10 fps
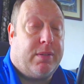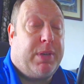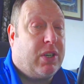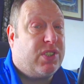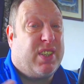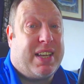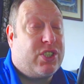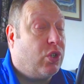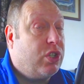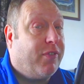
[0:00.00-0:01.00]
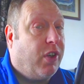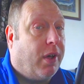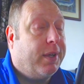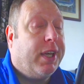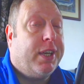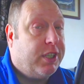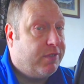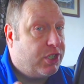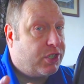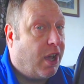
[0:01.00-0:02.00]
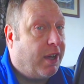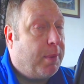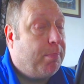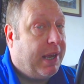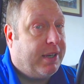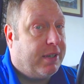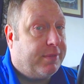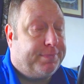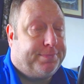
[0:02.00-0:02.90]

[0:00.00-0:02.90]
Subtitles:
because that's all you've got. You've just got an opinion.